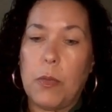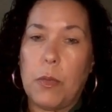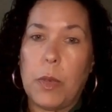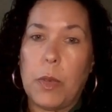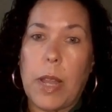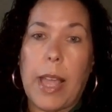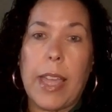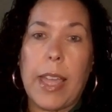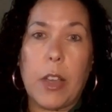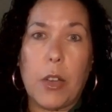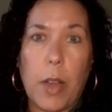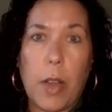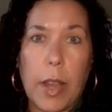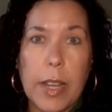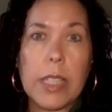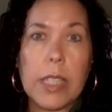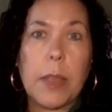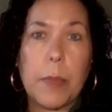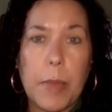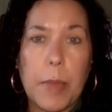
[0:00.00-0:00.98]
when I
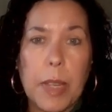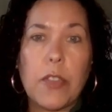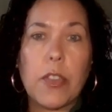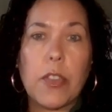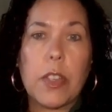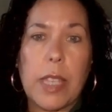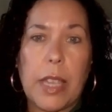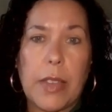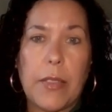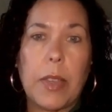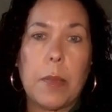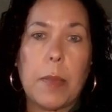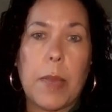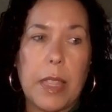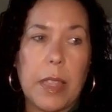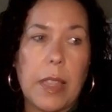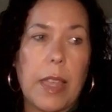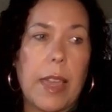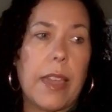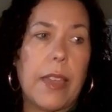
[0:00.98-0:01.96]
credit somebody for saving
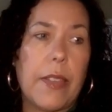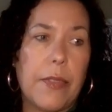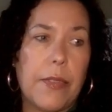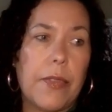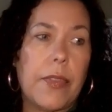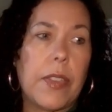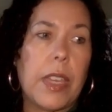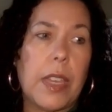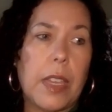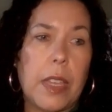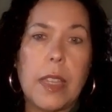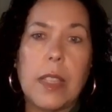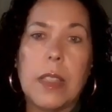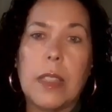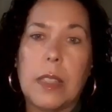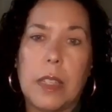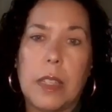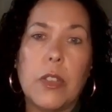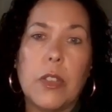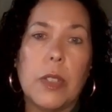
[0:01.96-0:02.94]
my life,
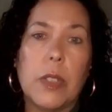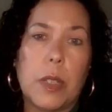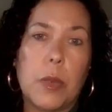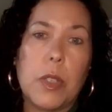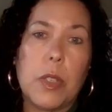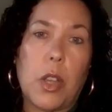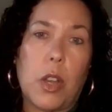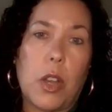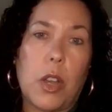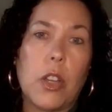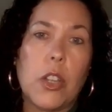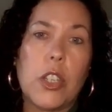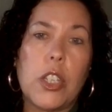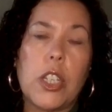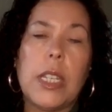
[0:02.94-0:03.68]
it literally was her.